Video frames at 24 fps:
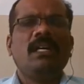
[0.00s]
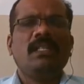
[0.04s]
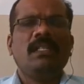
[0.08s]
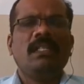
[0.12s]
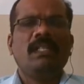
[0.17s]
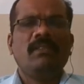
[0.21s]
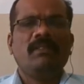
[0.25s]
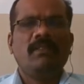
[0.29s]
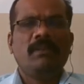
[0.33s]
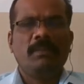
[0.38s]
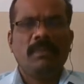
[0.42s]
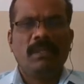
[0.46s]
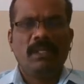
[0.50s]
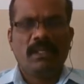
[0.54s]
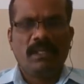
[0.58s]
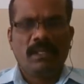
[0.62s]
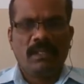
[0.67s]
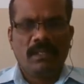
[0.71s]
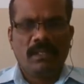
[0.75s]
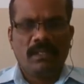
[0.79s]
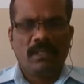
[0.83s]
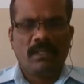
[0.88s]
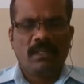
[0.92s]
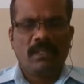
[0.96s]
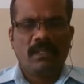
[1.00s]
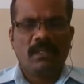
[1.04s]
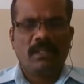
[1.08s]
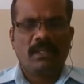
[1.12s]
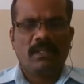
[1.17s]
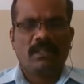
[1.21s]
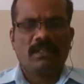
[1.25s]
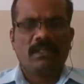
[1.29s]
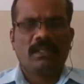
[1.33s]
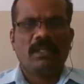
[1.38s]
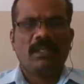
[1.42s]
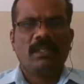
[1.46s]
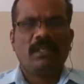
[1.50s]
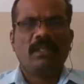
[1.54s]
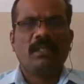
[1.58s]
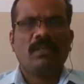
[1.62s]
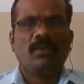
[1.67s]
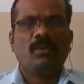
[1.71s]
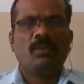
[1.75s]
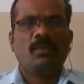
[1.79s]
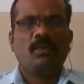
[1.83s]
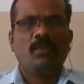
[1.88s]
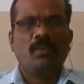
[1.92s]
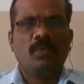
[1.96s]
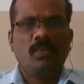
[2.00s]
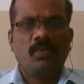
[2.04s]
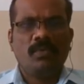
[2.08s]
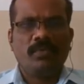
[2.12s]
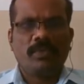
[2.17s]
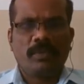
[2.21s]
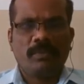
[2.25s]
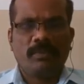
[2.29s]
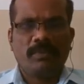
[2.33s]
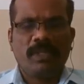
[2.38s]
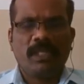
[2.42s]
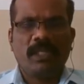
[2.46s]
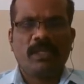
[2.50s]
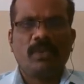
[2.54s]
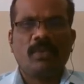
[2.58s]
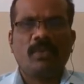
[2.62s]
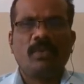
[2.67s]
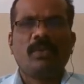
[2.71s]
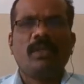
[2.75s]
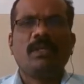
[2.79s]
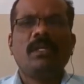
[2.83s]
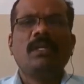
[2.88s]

They will be hesitating to move from their own